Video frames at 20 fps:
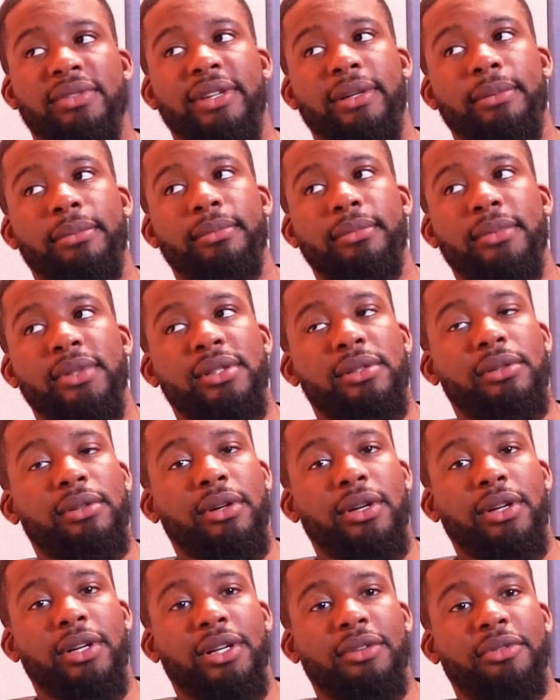fam. There's not
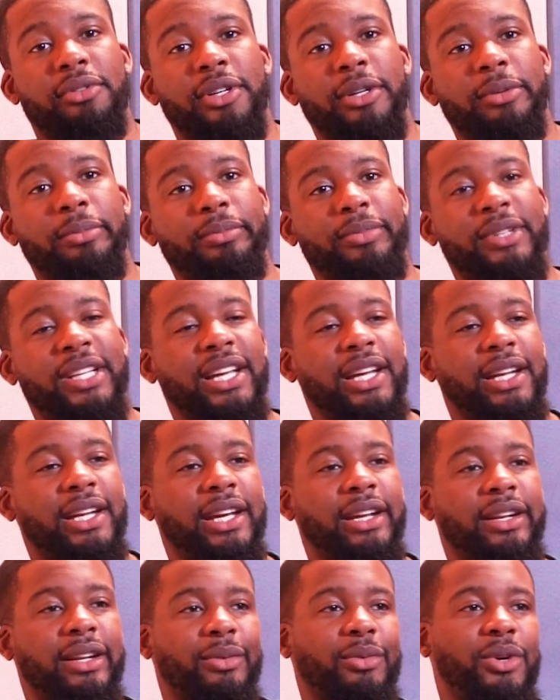enough um, D N A
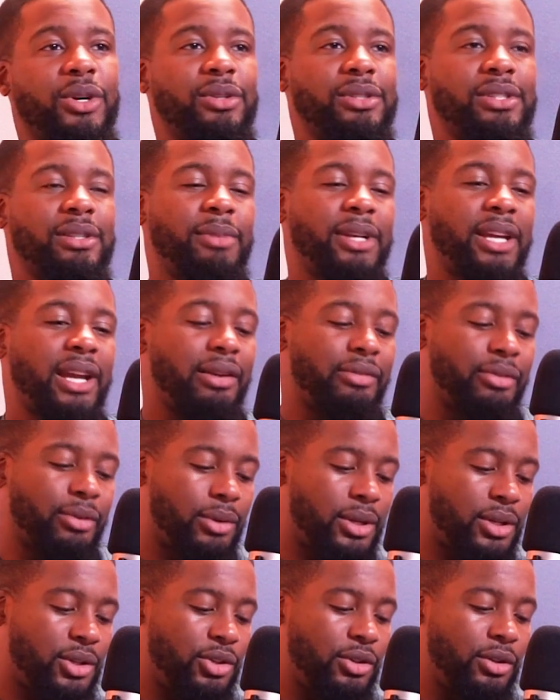in the world to make
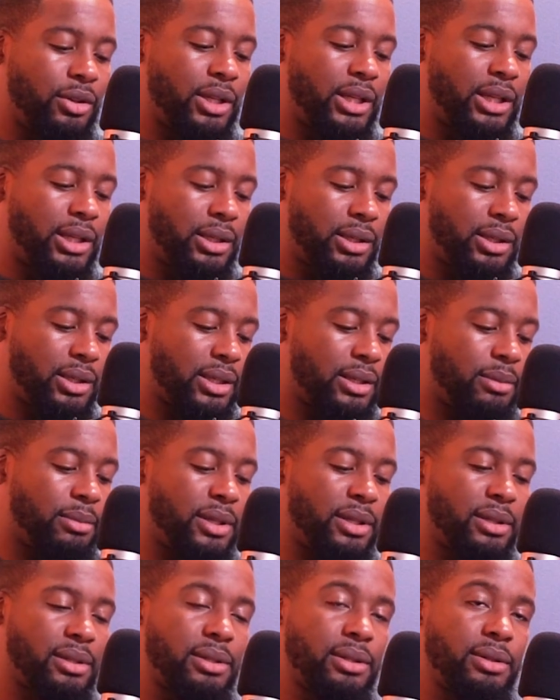everyone unique, you get
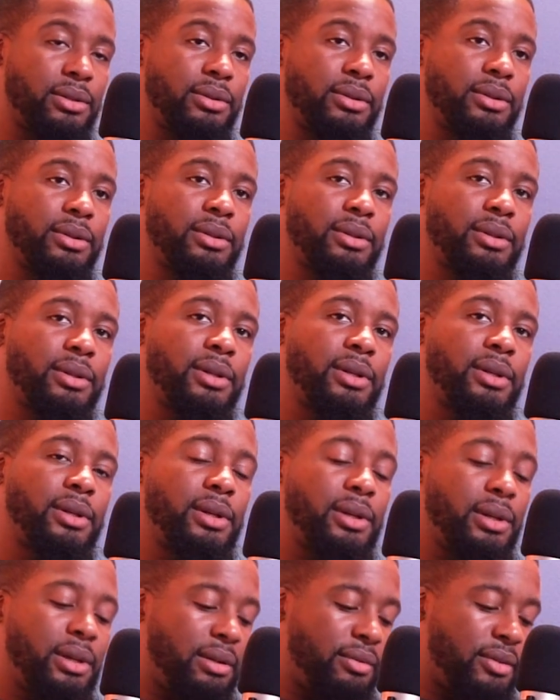me? So,
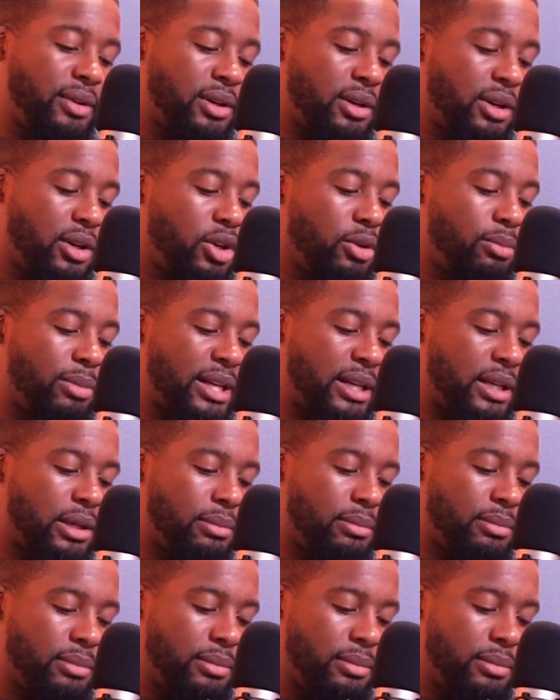if a clone, man up.